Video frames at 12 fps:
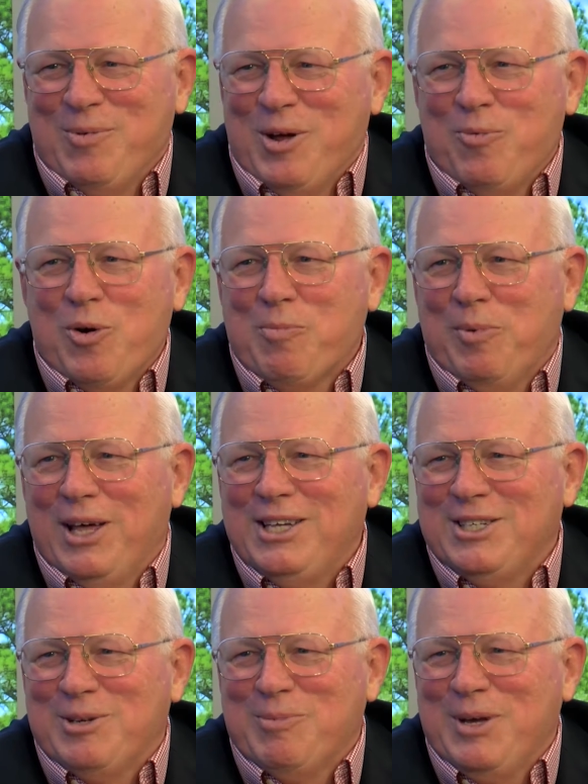And we're
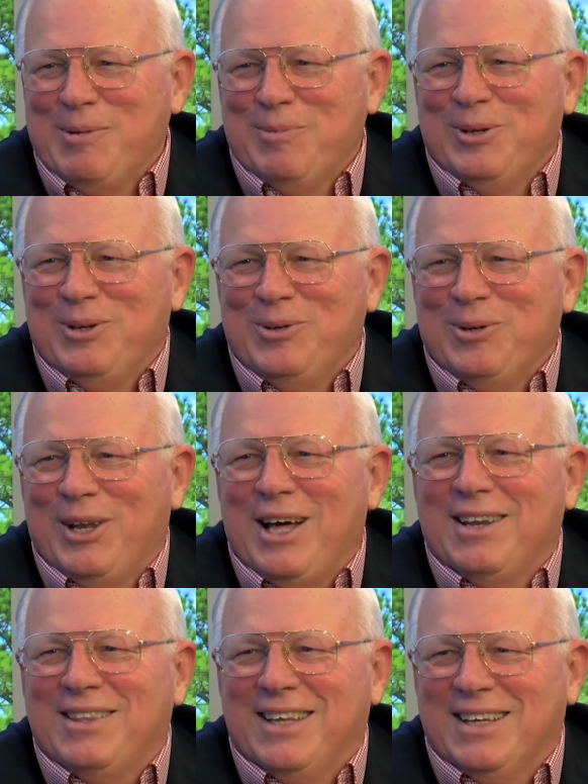blessed to be able to do a
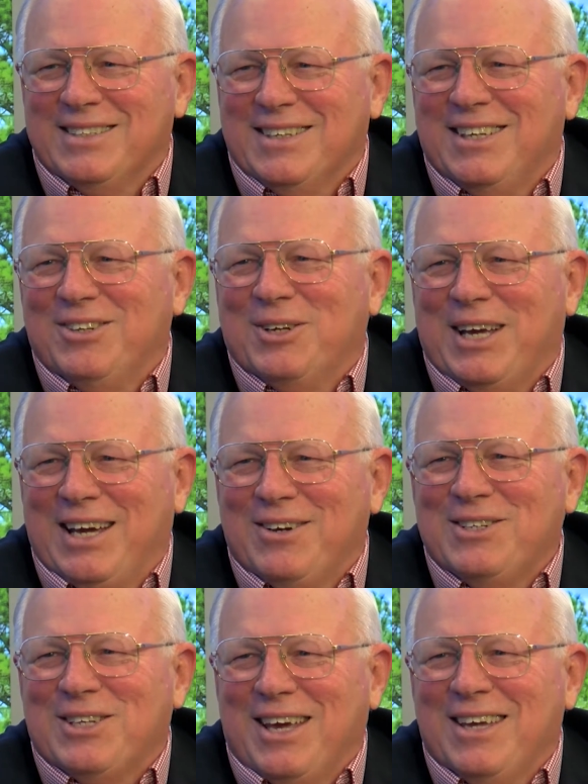lot of things that other
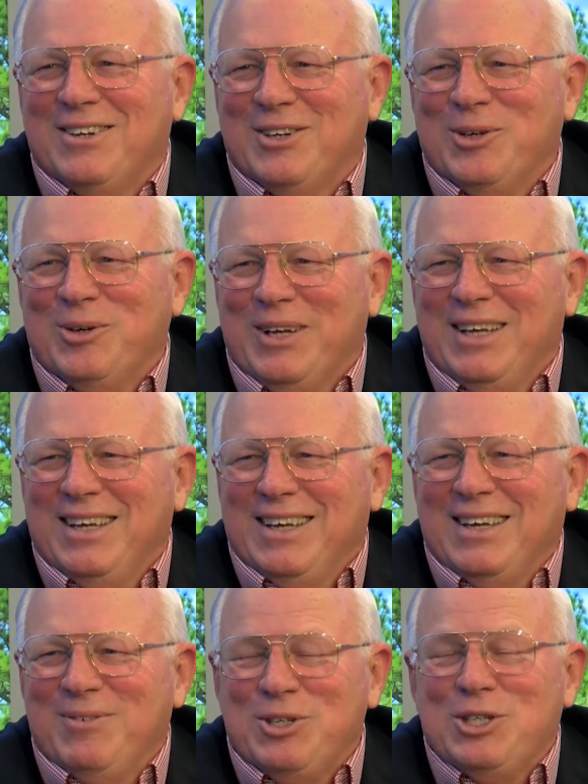counties can't do.
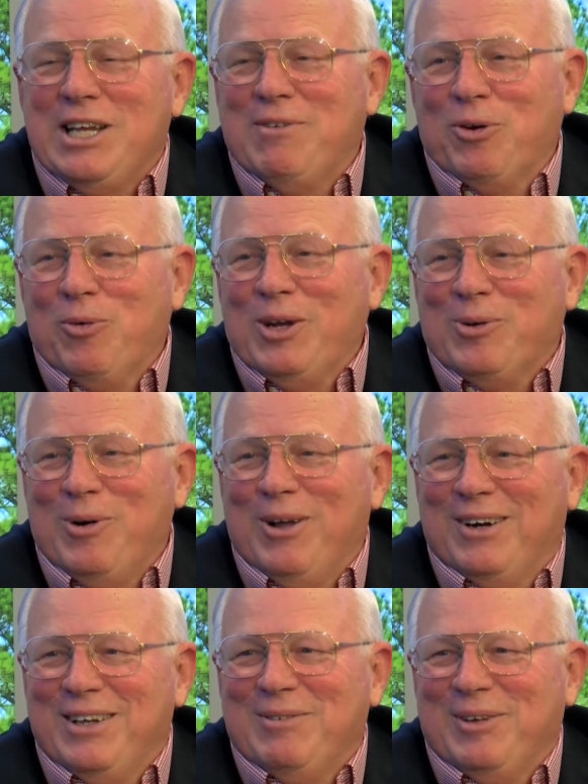And we just have a great
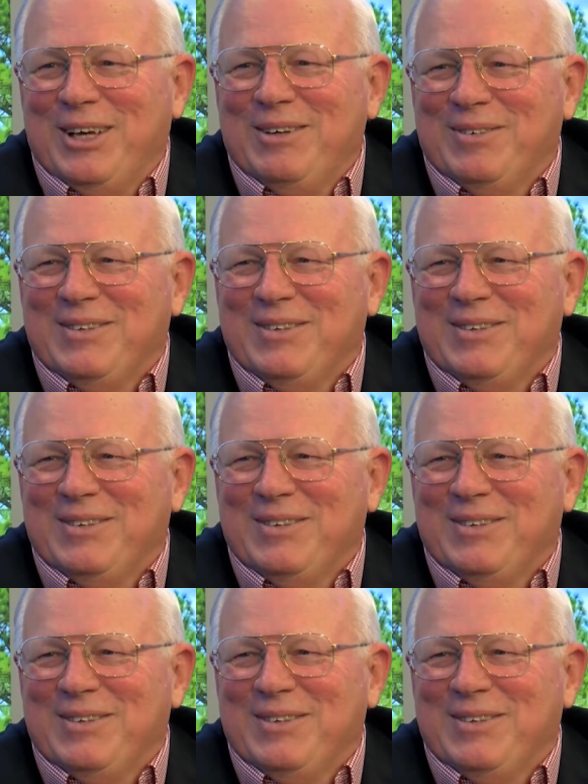quality of life.